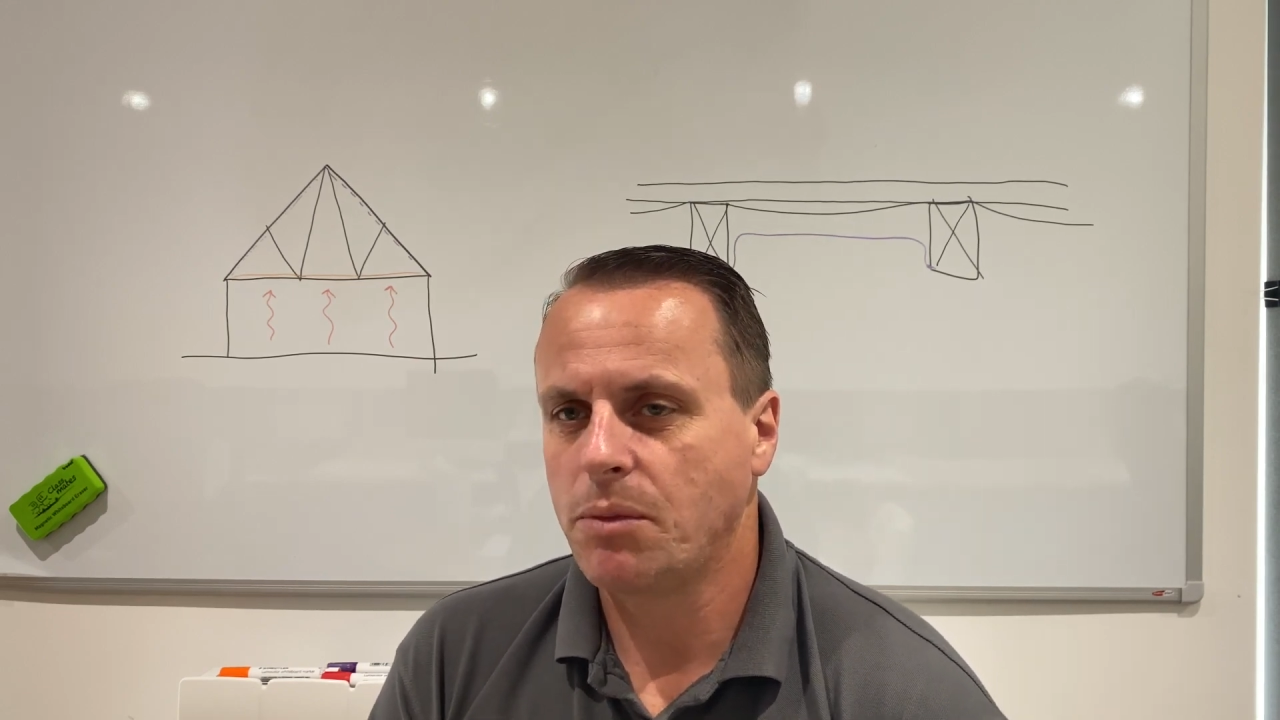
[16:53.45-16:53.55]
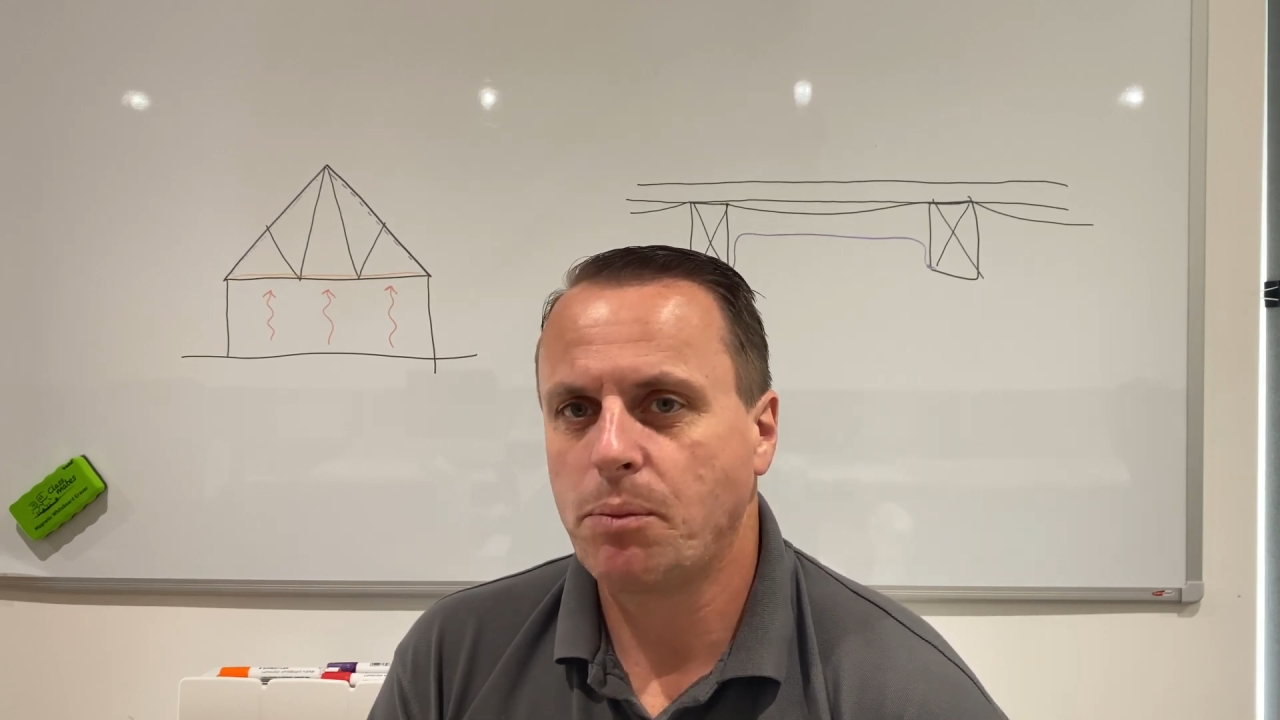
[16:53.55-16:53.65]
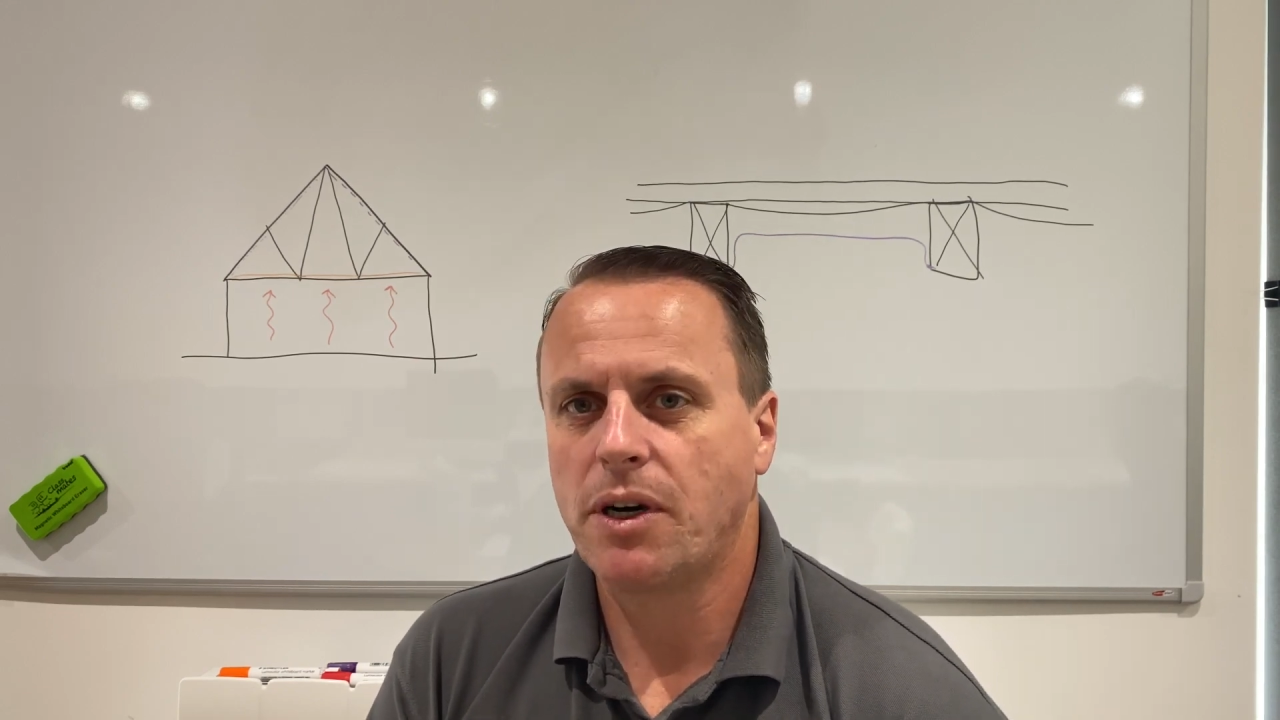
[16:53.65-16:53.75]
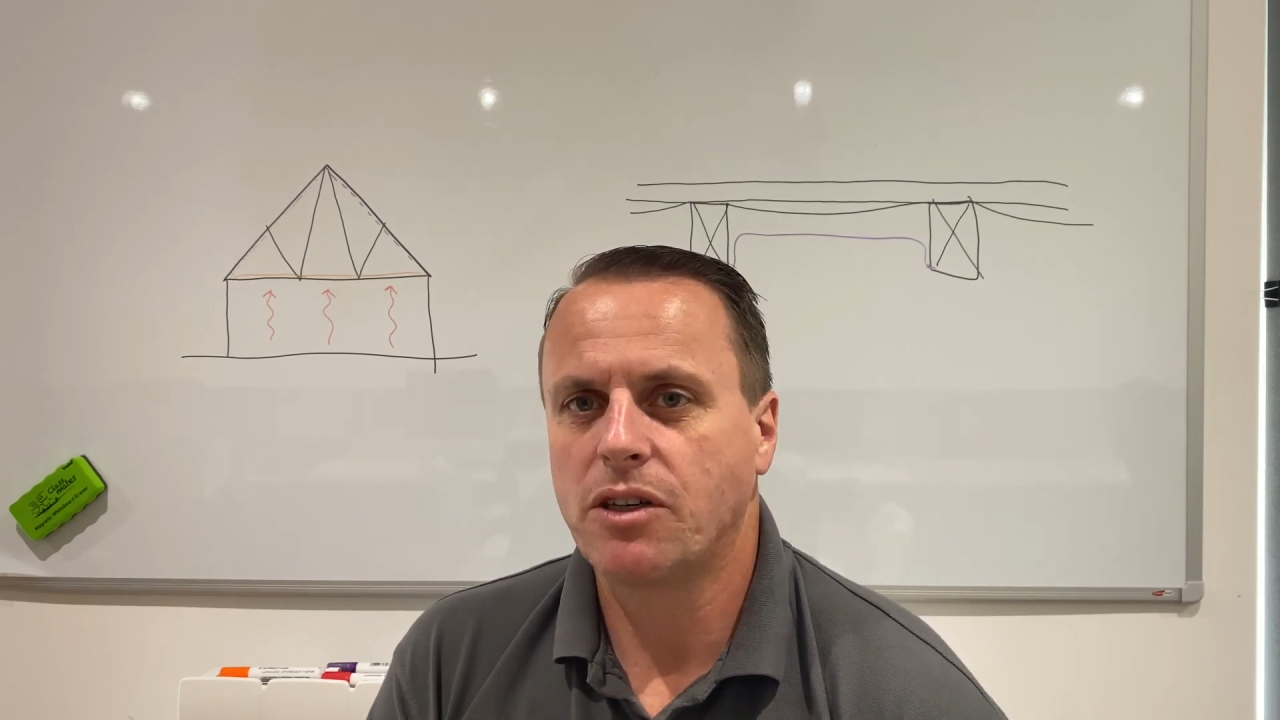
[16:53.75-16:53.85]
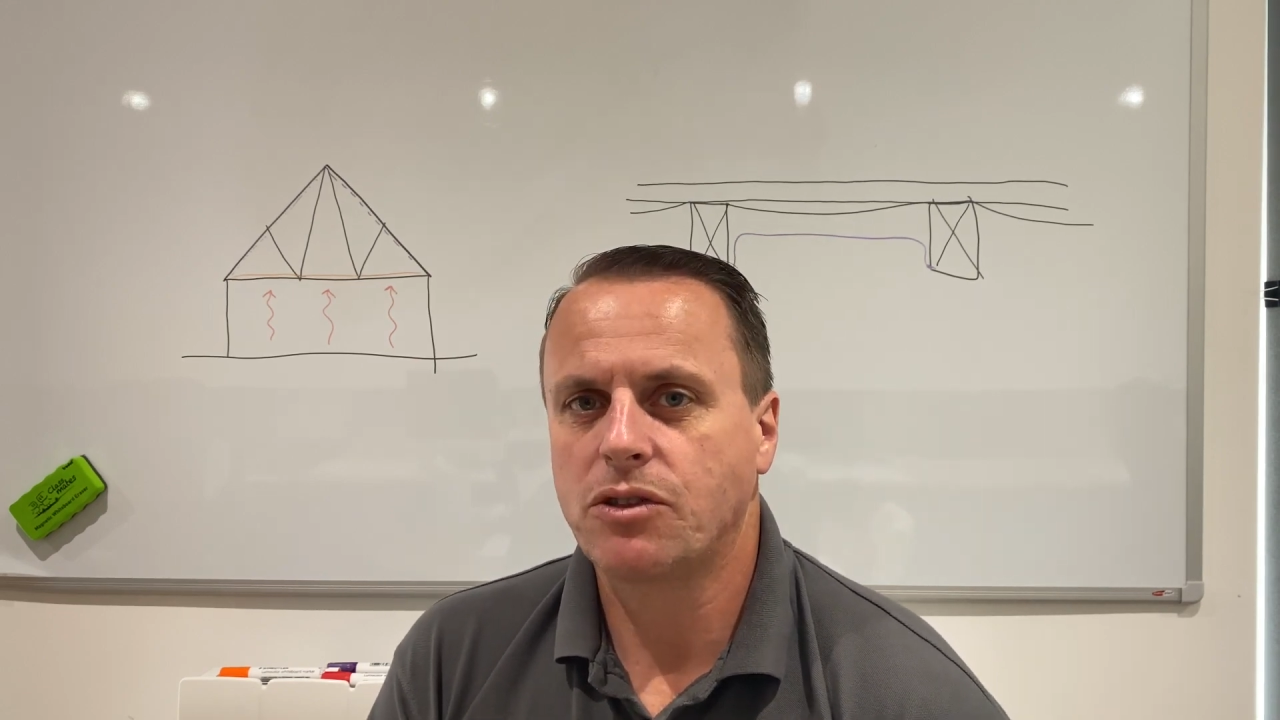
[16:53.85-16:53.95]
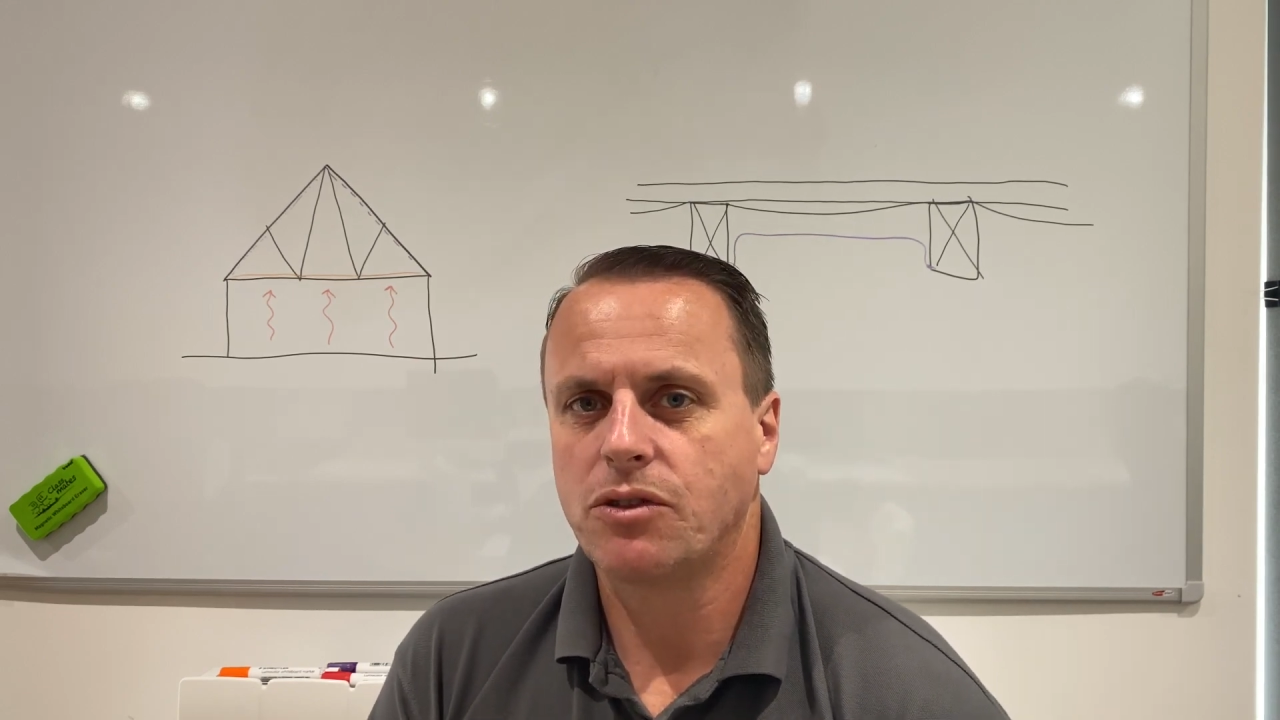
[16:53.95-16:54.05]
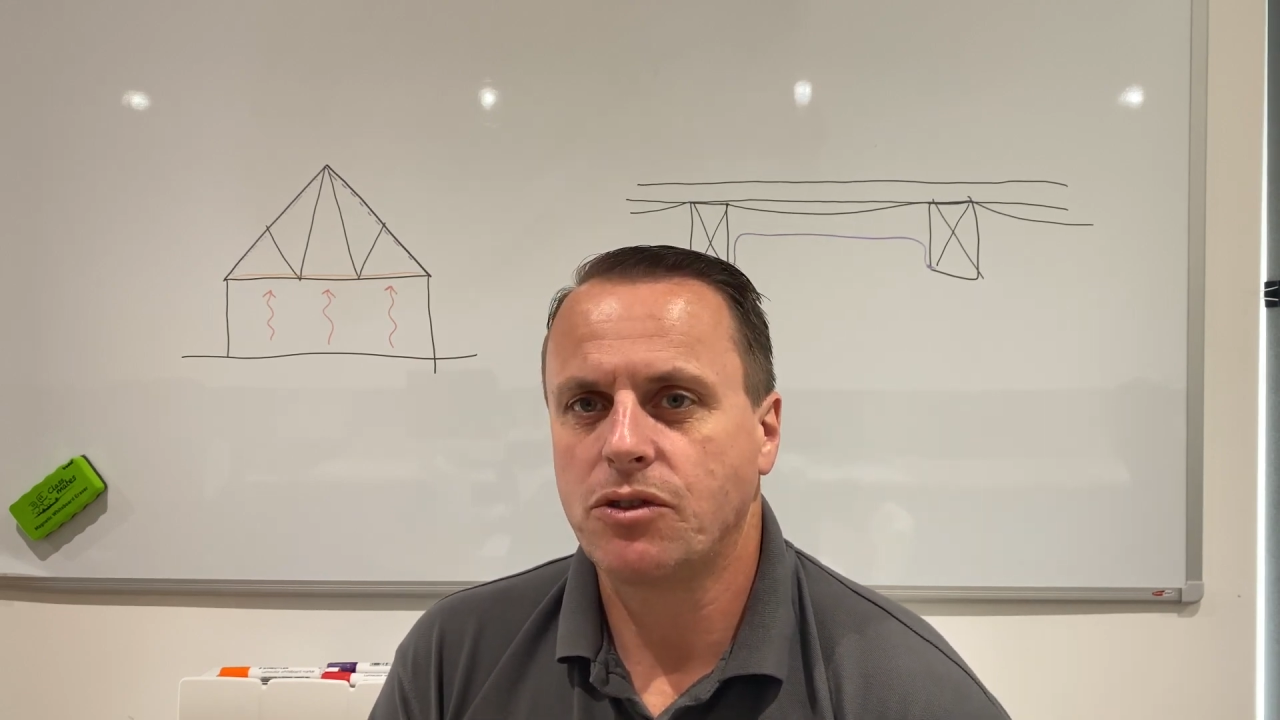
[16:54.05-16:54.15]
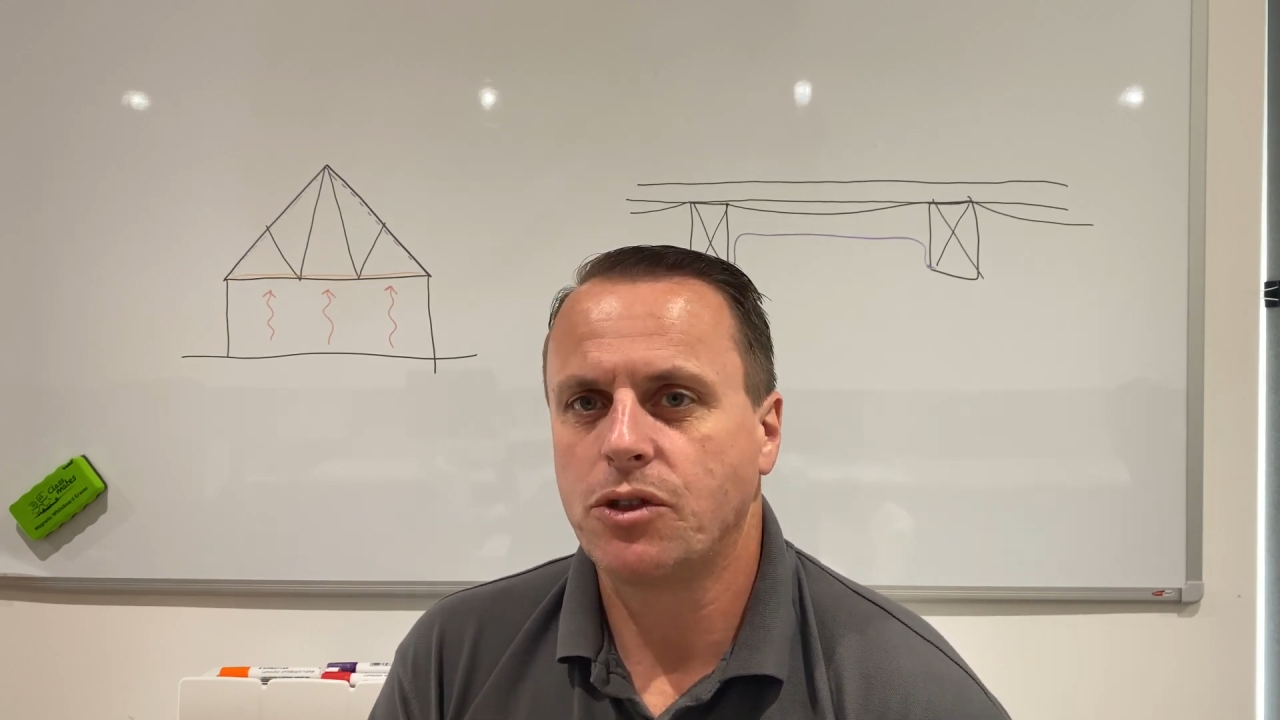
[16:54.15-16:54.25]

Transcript: to be passed on to